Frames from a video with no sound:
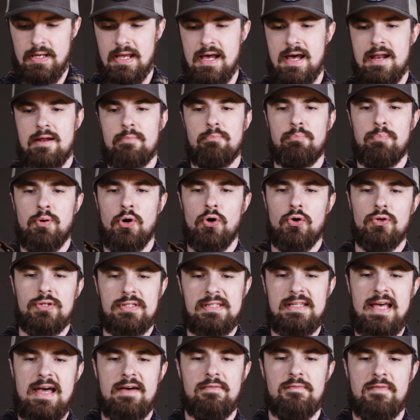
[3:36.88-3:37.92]
kind of pulls
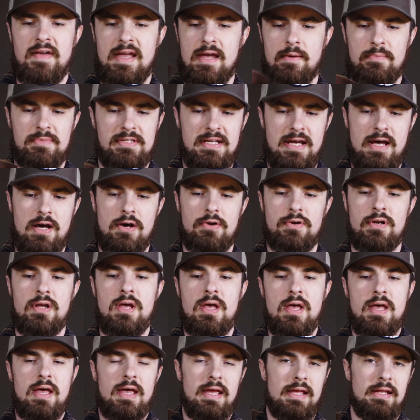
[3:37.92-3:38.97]
that vamp down
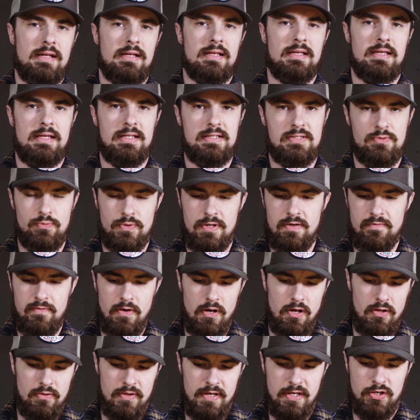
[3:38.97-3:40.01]
and gets rid of
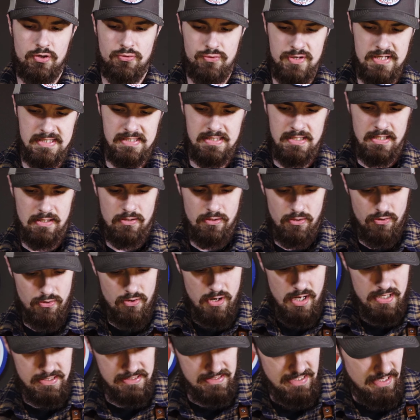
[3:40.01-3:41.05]
all the creasing across